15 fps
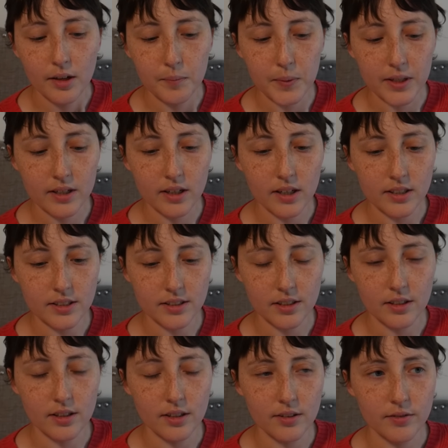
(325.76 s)
because
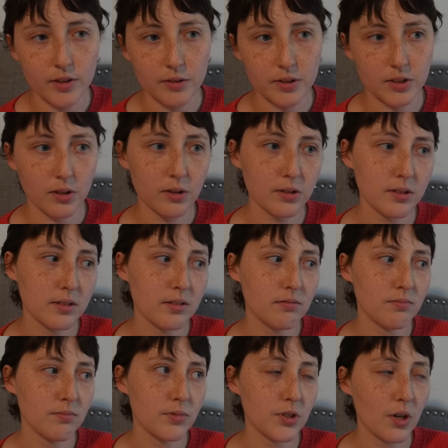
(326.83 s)
of the results
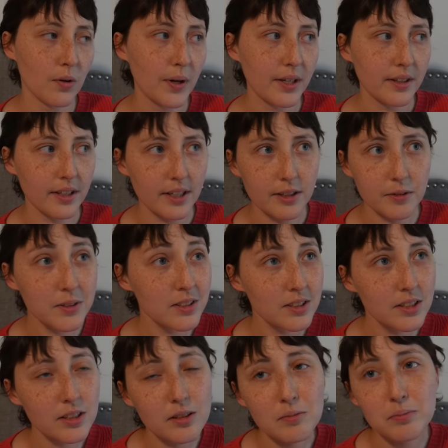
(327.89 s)
showing that it was
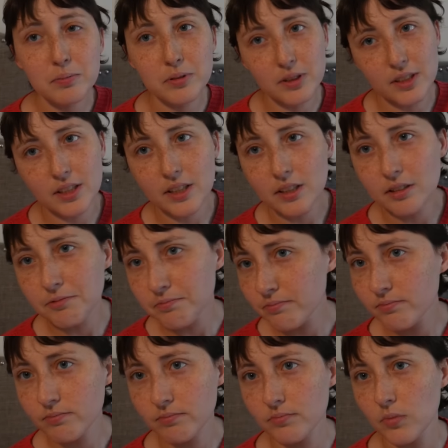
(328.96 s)
still pretty
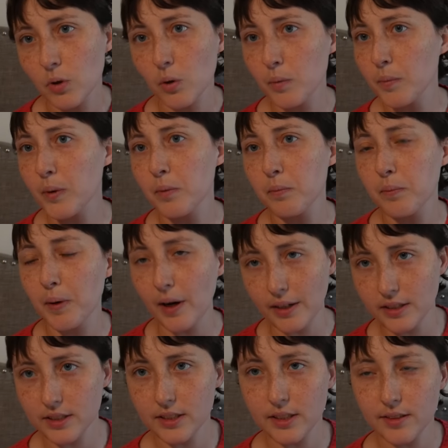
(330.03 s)
hormone
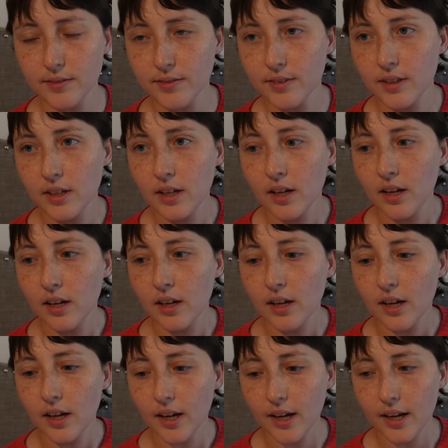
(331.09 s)
positive,
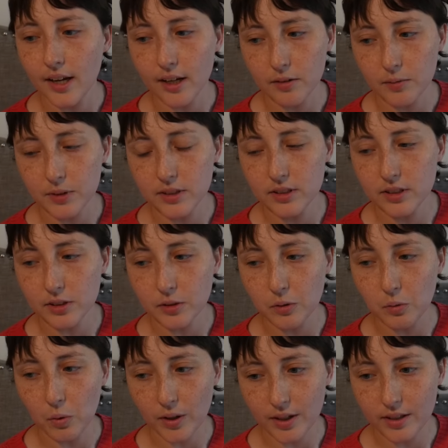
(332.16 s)
and we
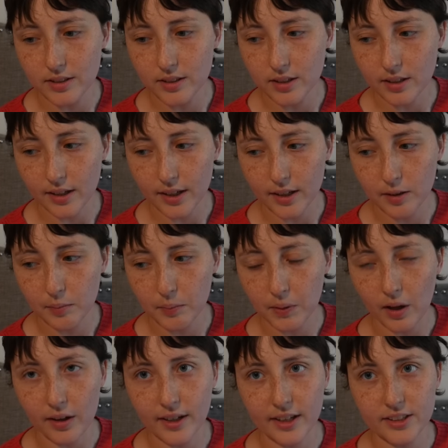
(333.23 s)
still wanted to like
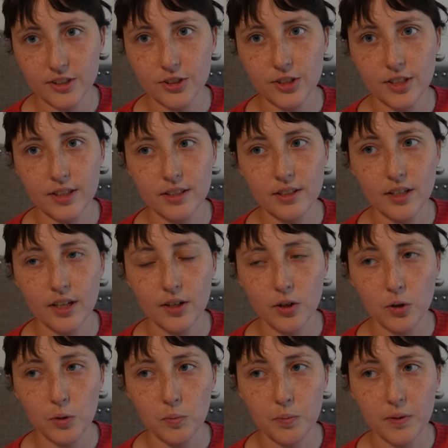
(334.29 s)
block estrogen and
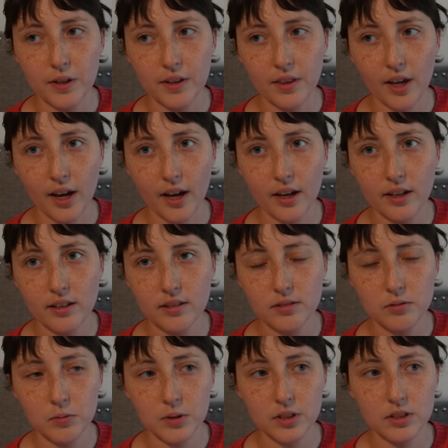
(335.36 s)
hope that that
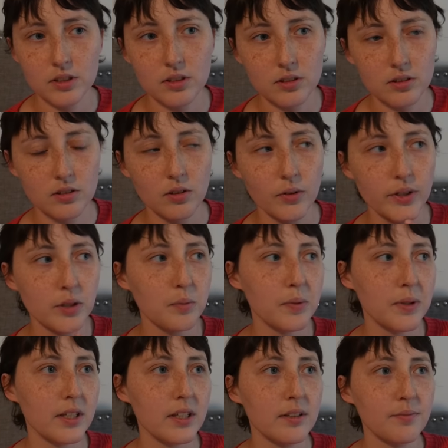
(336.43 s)
was going to
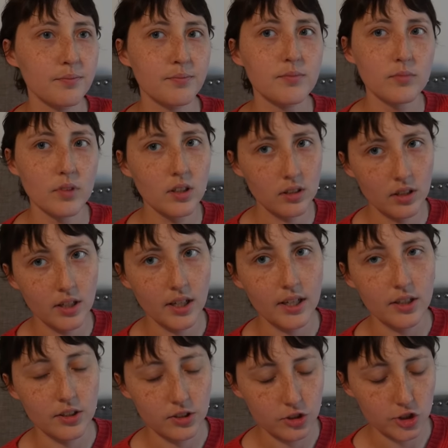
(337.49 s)
be a
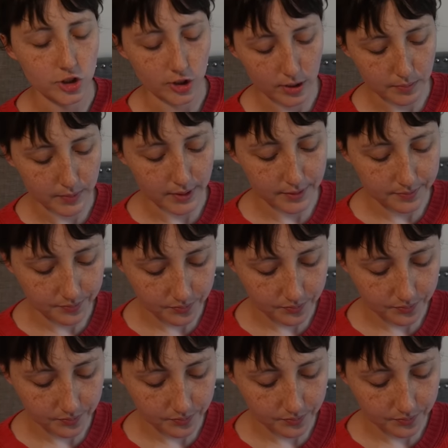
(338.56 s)
good treatment.